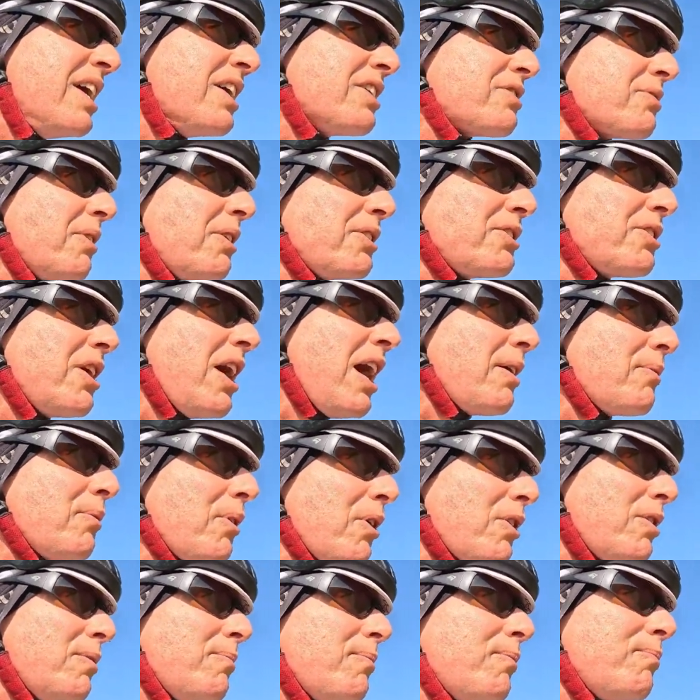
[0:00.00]
So I
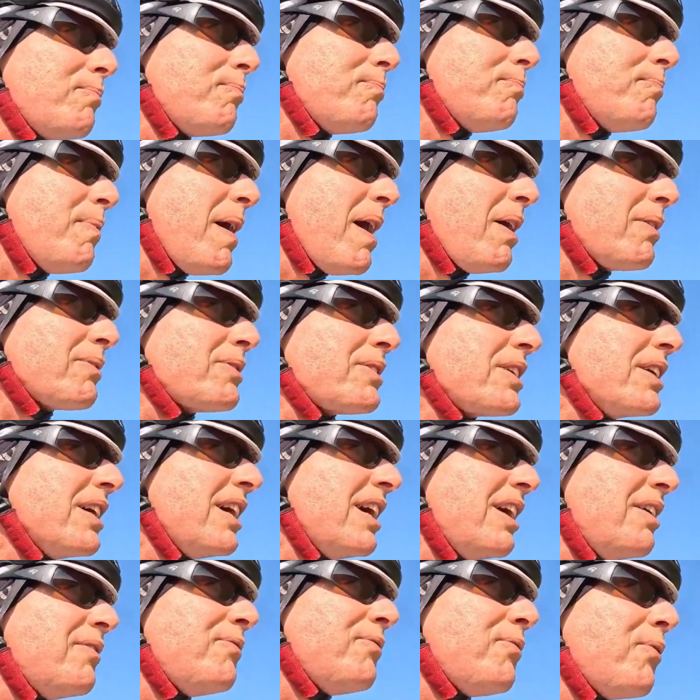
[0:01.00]
rode about
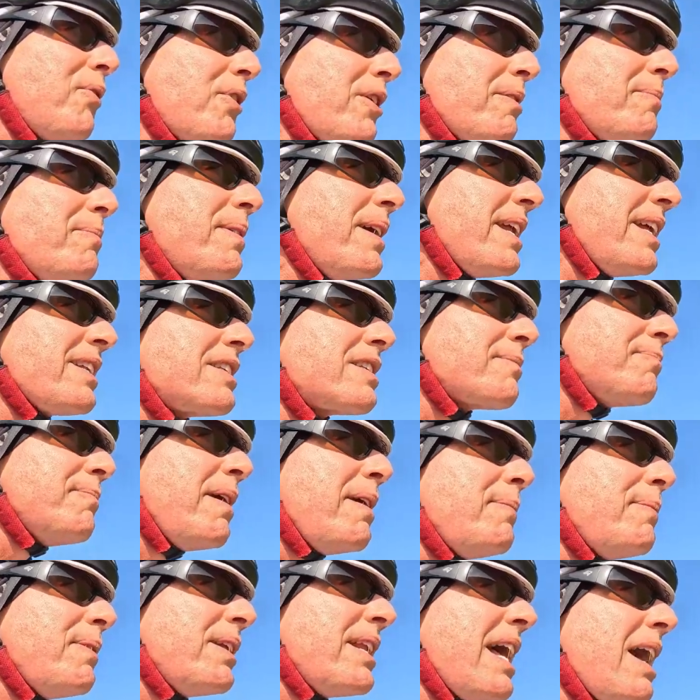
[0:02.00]
40 minutes,
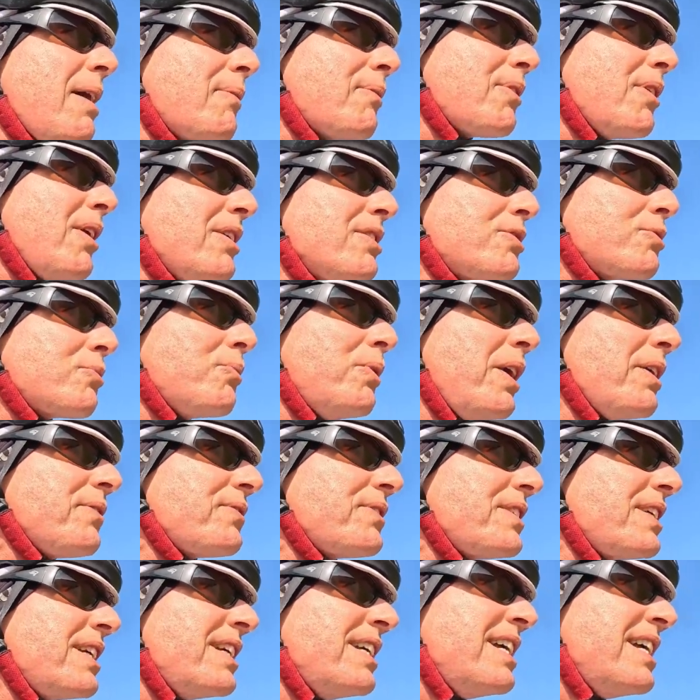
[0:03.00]
maybe an hour on
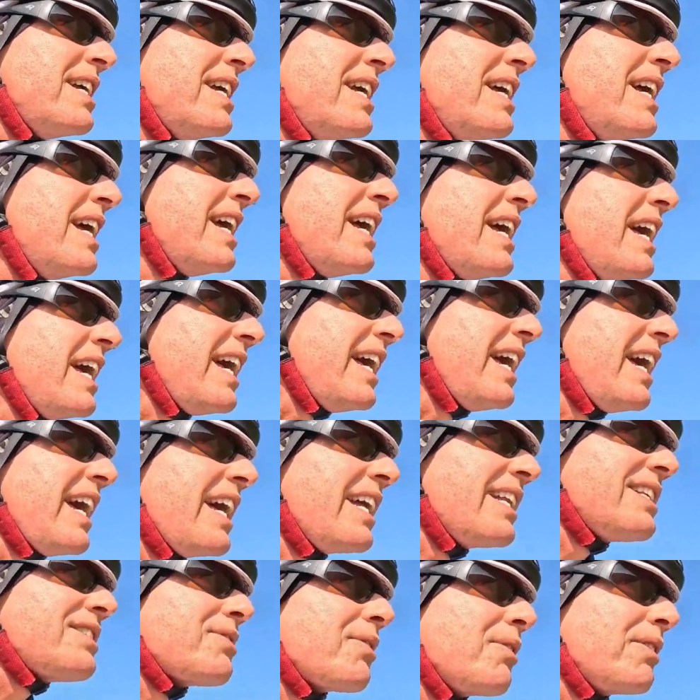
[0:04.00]
Zwift,
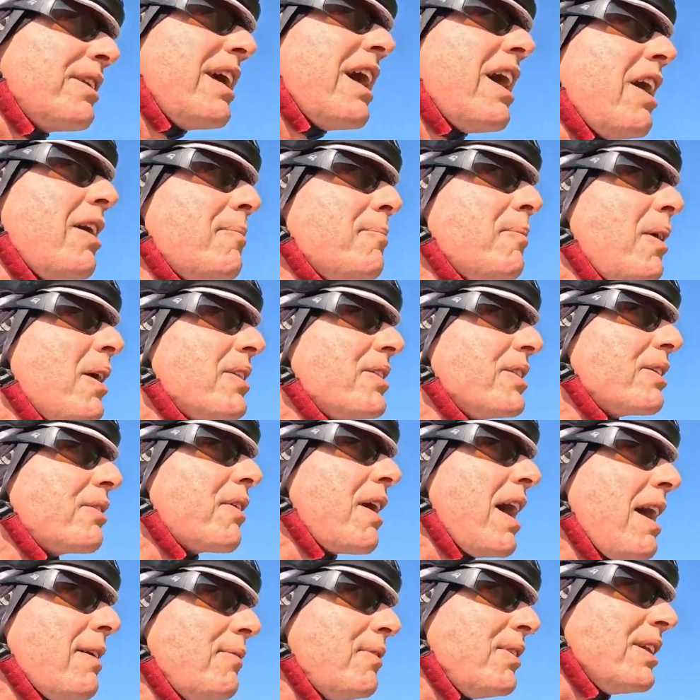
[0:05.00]
and so now I'm on the
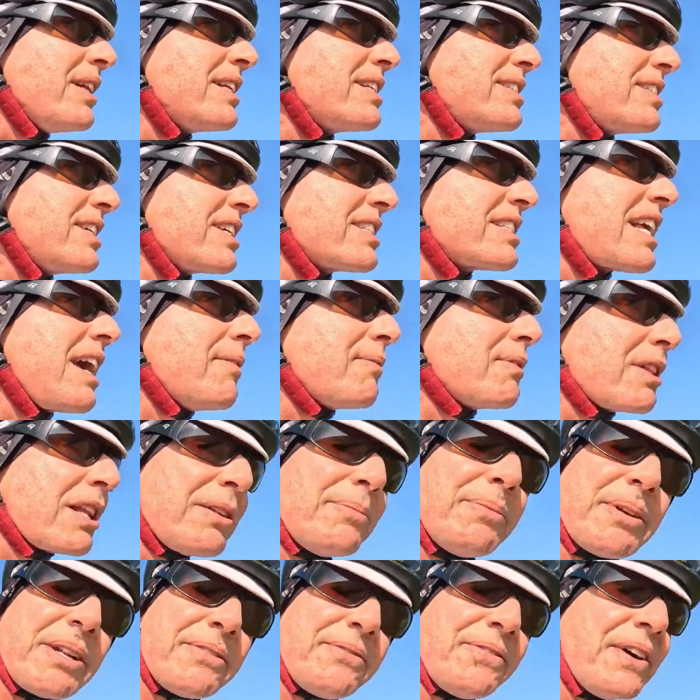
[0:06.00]
gravel, just to have a
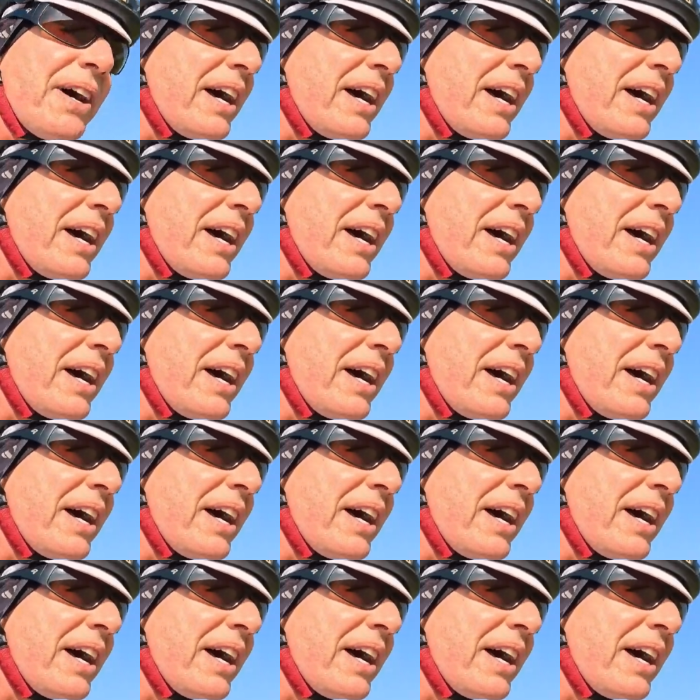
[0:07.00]
little bit of